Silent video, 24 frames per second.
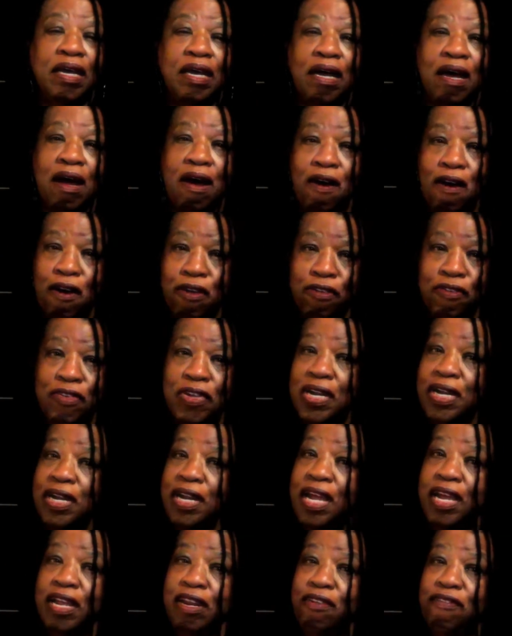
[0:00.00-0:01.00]

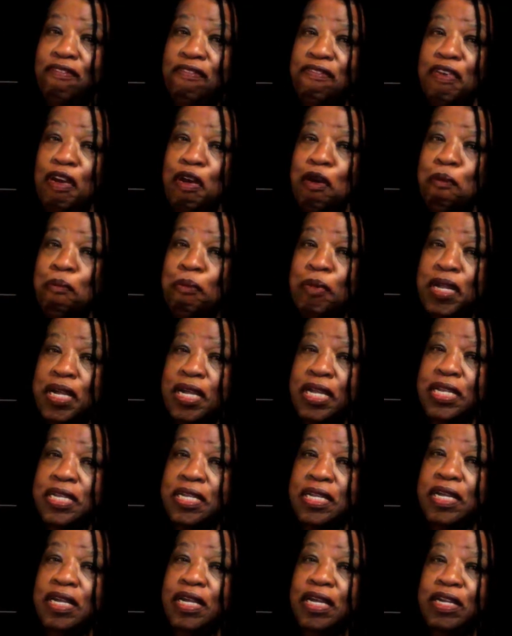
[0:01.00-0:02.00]
180
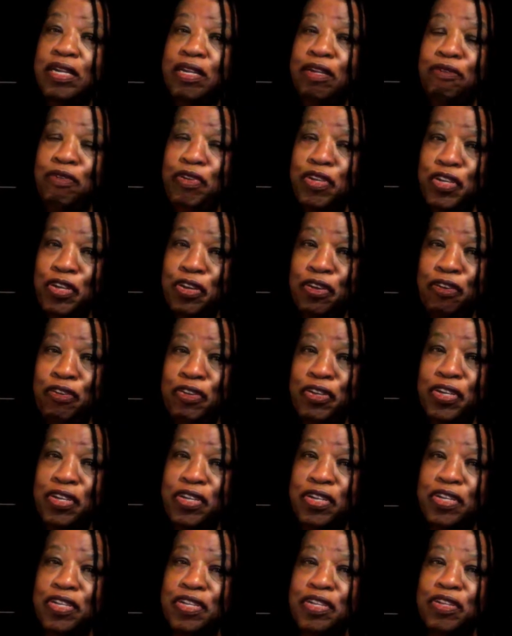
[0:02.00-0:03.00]
families, two
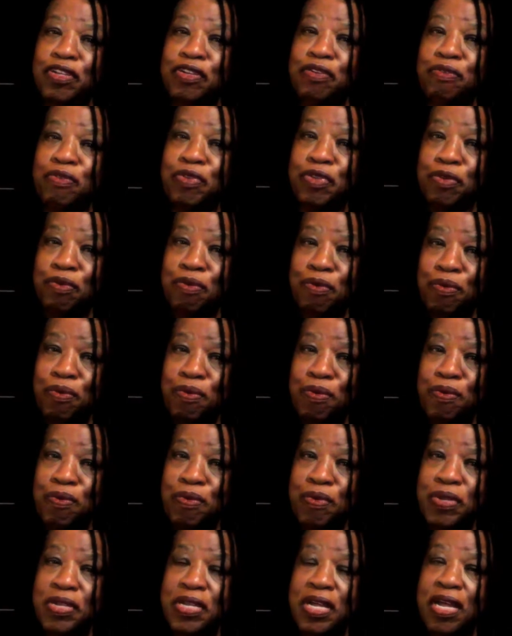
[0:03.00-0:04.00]
churches, two
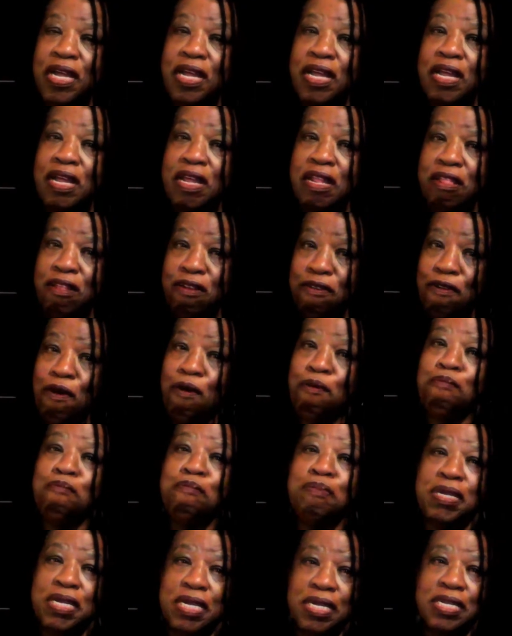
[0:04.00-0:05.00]
schools, their own
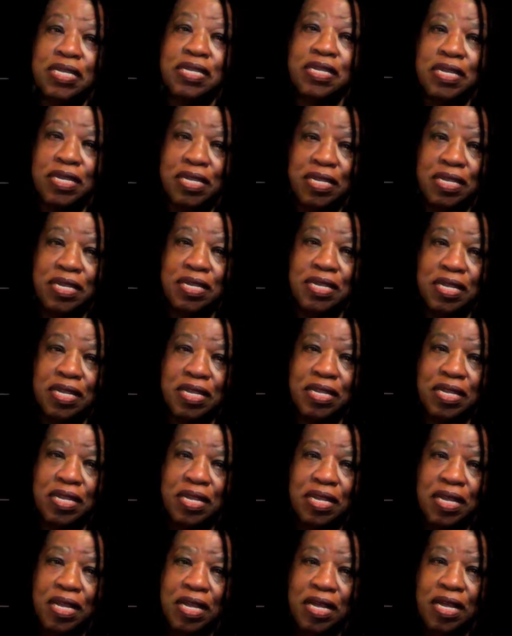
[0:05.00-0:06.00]
businesses,
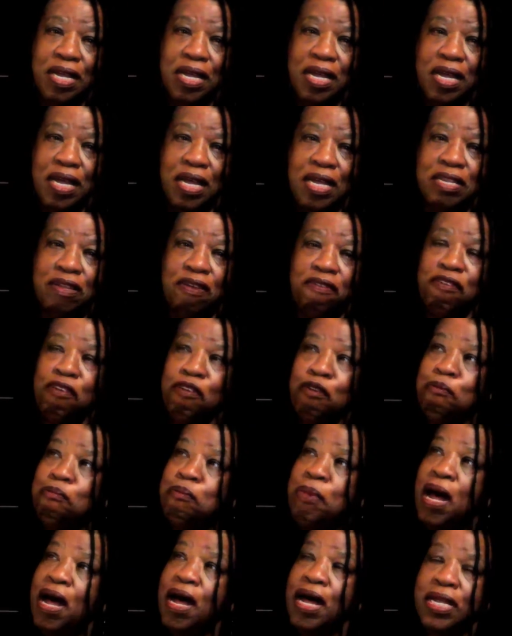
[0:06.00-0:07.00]
it's a very
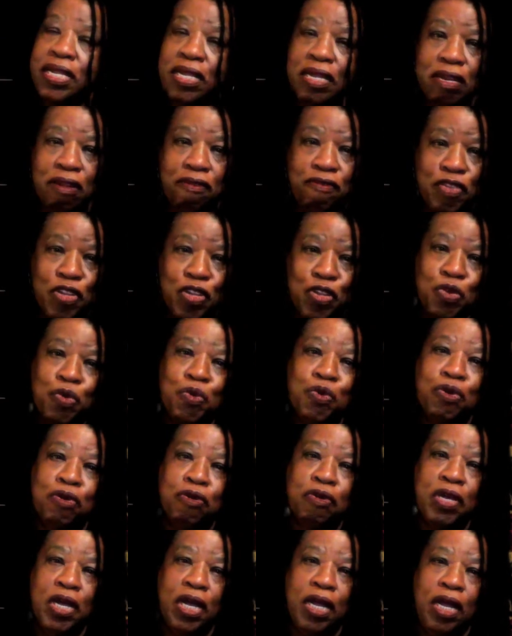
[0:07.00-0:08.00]
positive
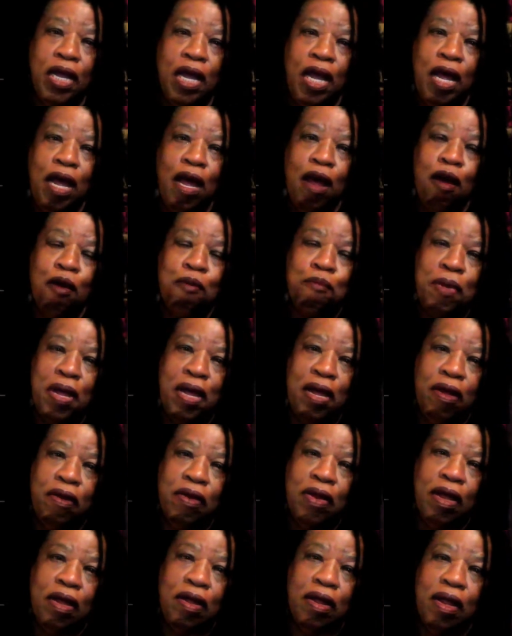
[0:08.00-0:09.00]
story
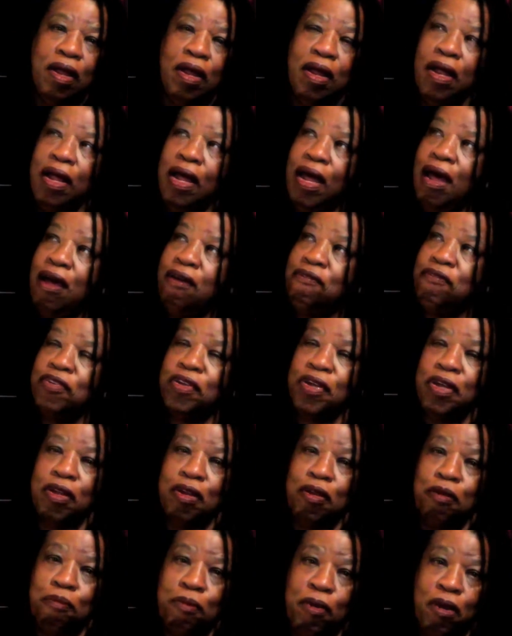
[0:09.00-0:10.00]
about uh, African
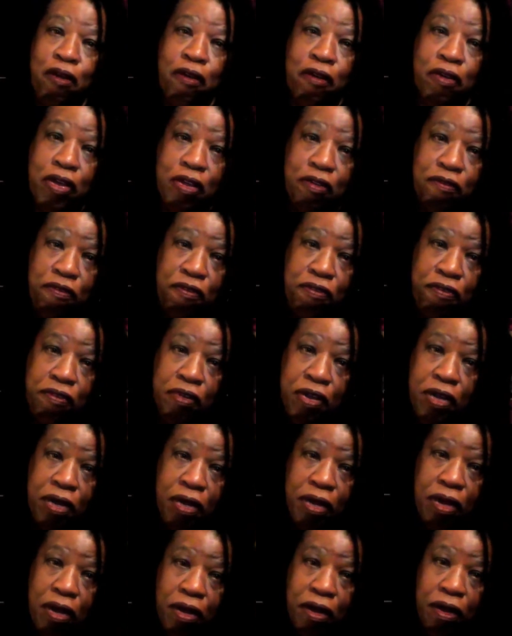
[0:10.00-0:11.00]
American
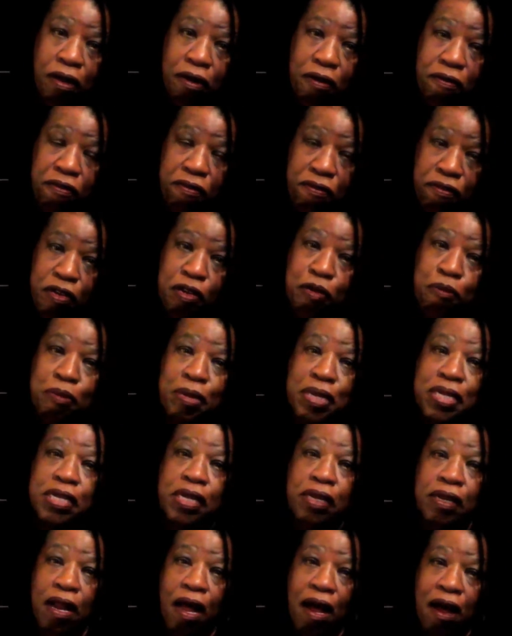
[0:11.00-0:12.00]
free uh,
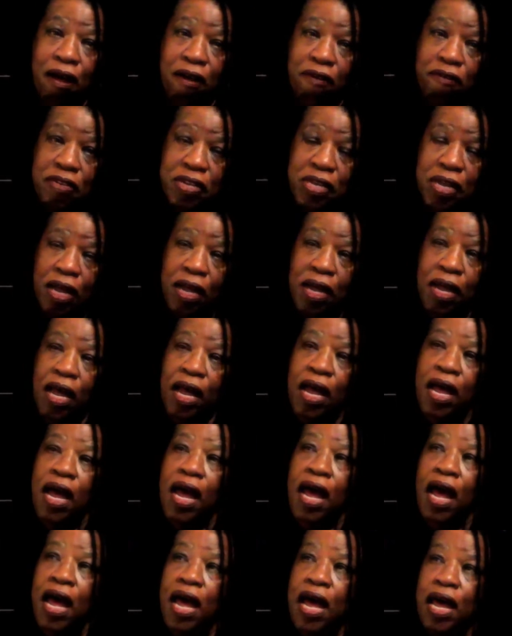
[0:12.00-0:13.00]
freemen's lives,
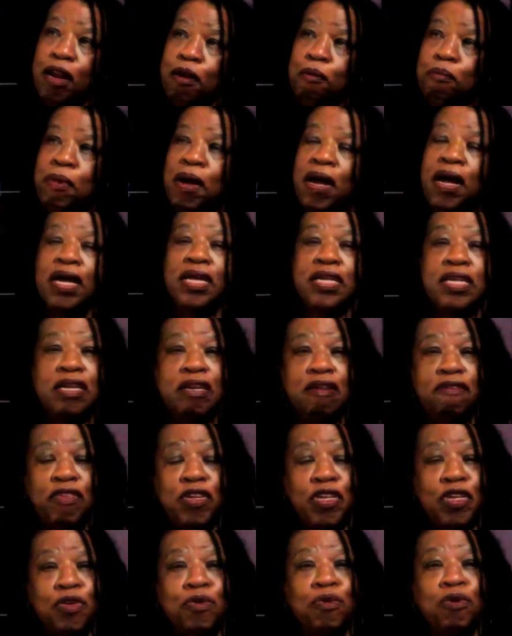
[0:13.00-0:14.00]
and a positive
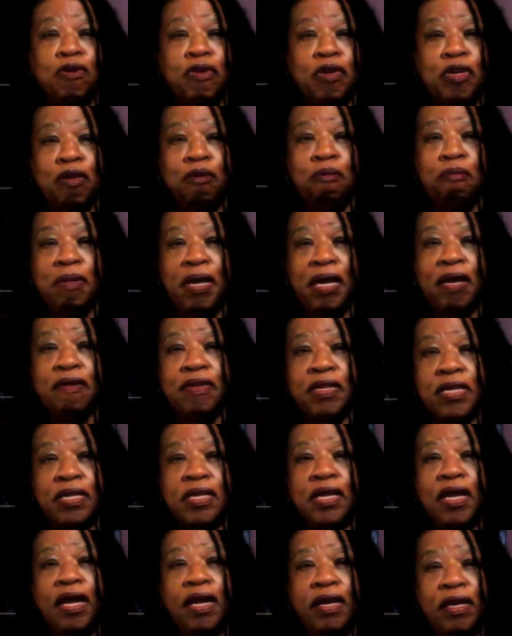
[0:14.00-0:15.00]
story about
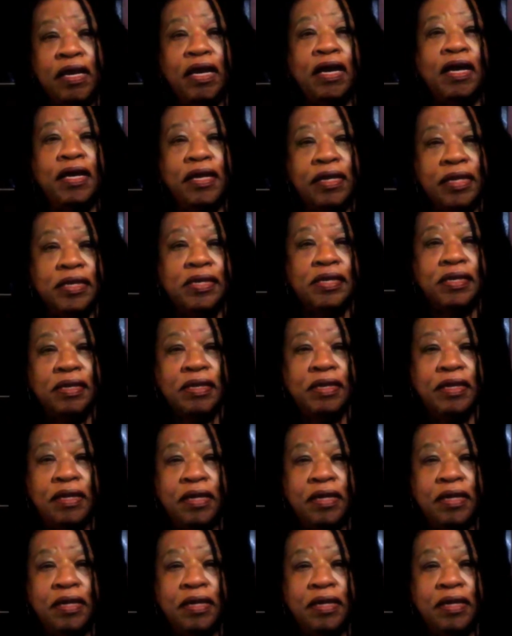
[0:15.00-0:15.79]
Staten Island.